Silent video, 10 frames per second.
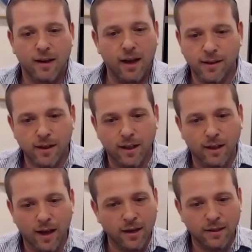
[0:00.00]
I think
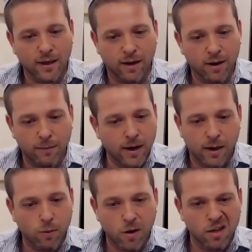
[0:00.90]
that Isaac and Rebekah
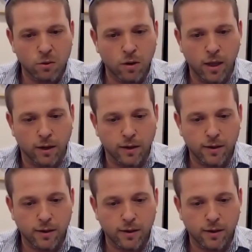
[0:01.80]
are working together.